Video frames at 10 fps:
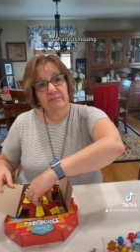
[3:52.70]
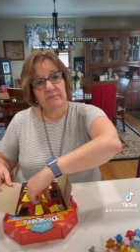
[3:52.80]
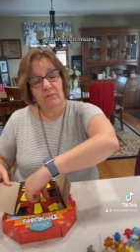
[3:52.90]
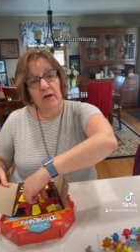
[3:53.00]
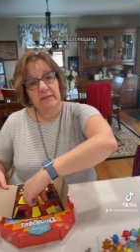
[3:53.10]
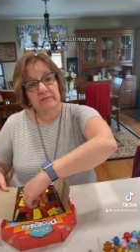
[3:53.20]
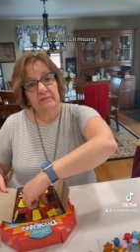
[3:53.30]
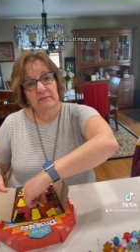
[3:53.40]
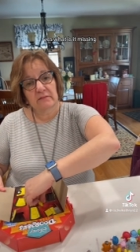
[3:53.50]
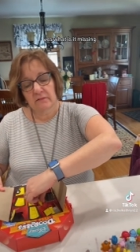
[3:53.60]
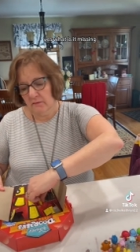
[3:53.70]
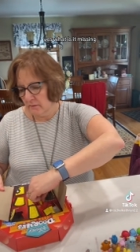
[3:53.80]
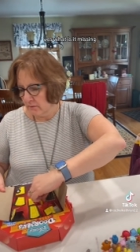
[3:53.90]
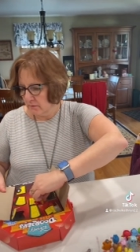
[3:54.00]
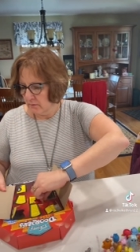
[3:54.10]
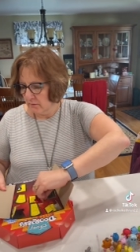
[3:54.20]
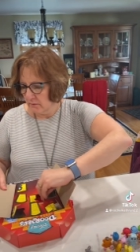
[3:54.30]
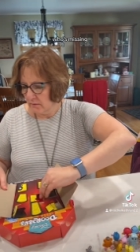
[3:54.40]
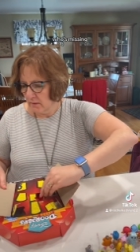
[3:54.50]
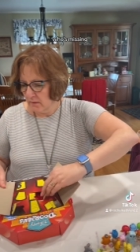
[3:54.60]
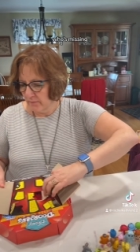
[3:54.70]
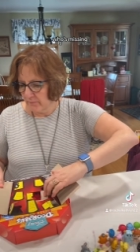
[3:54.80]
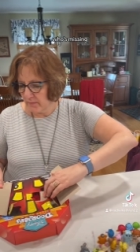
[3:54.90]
What is it missing? Who's it missing?